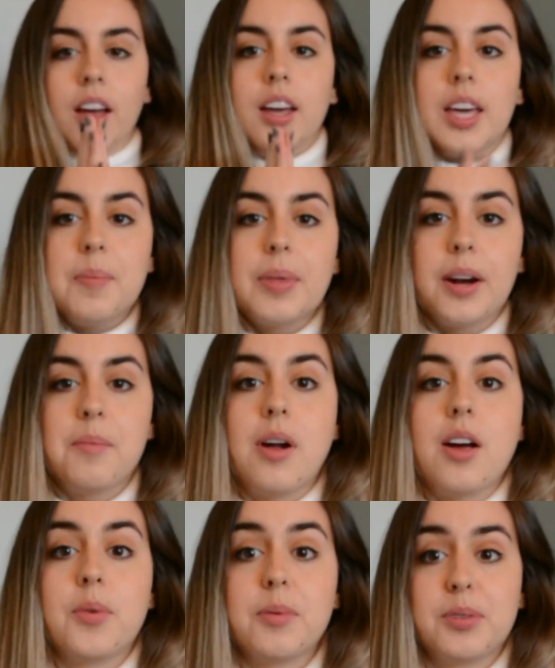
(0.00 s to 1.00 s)
keep that in
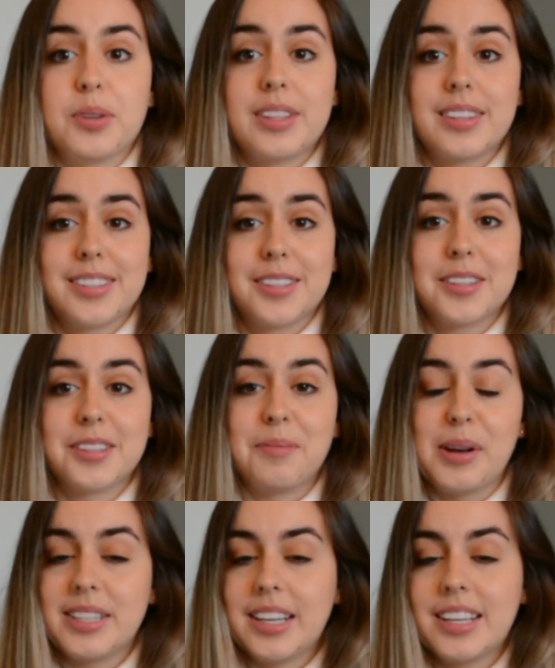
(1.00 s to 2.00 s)
mind when I'm doing this. This is
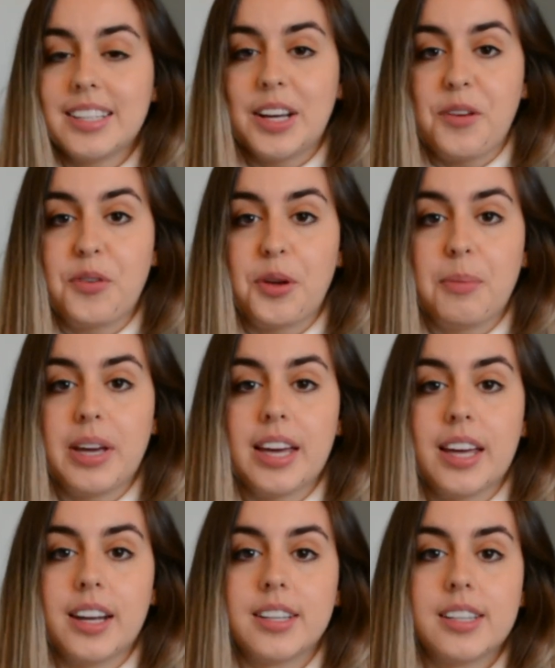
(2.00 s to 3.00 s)
my second time filming
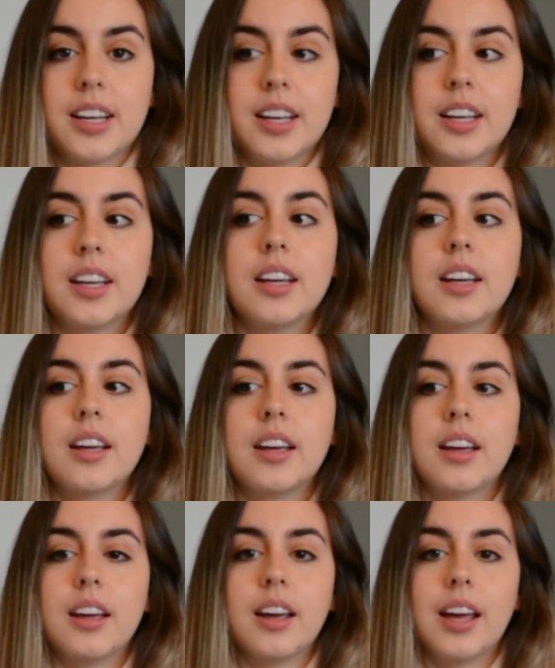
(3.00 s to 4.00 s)
it,
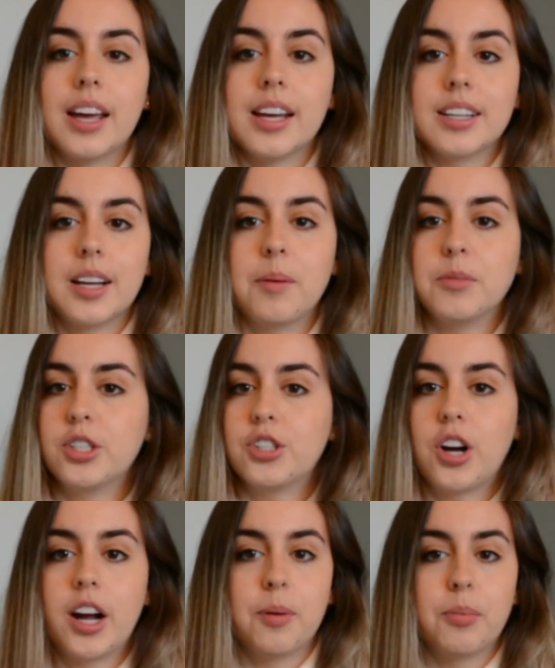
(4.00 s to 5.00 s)
and I'm just
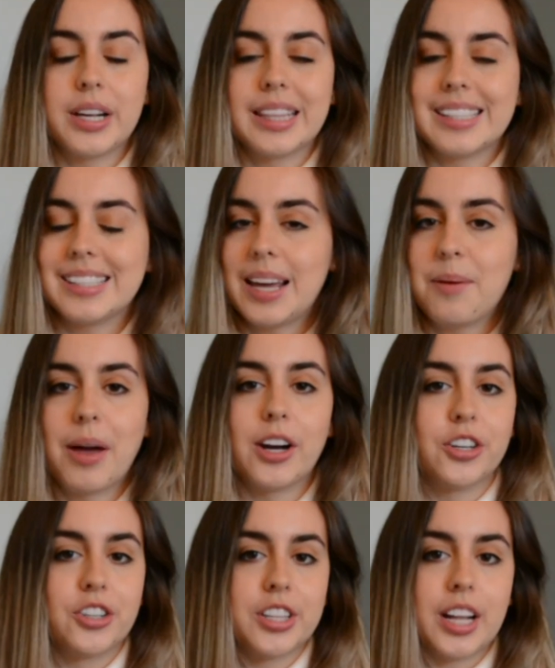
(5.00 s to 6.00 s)
trying to bring the same
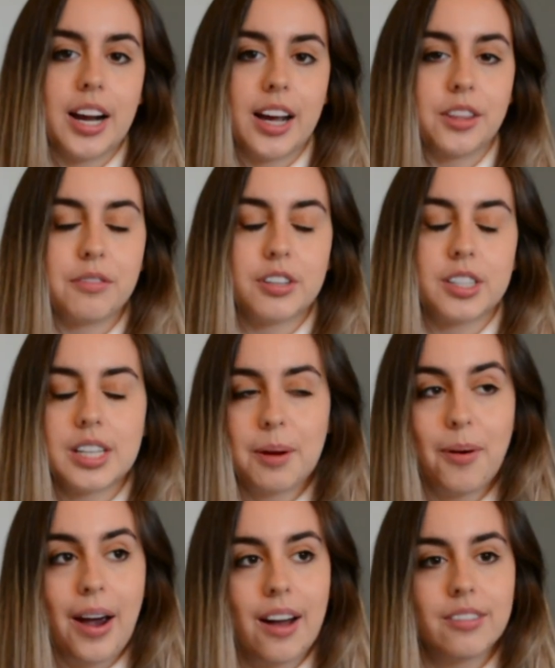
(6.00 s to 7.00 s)
energy that I had the first time
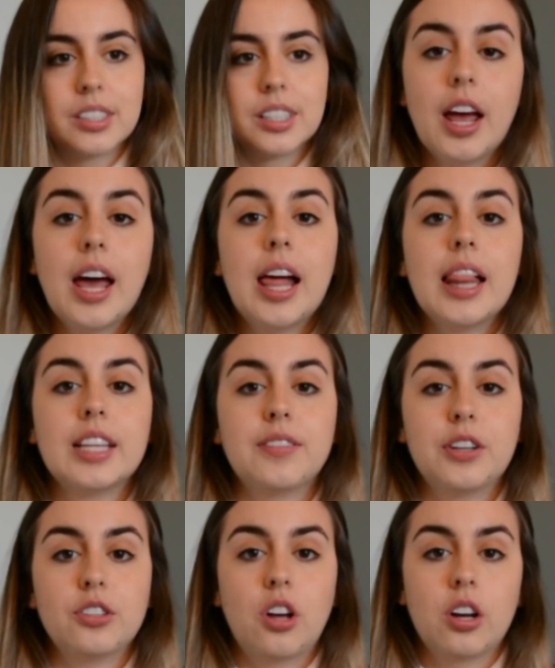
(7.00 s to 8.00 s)
around. This
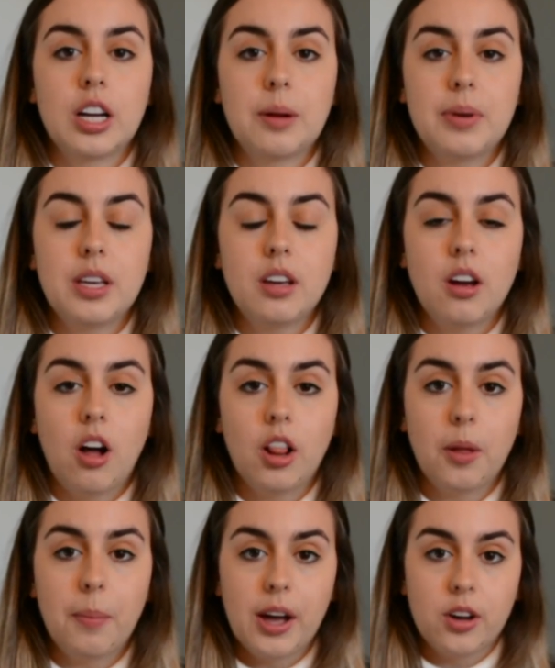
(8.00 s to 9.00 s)
video is going to be all
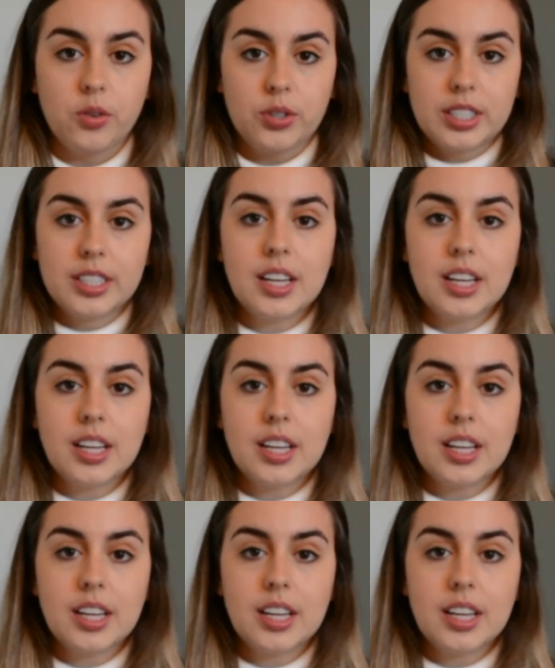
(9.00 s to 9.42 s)
about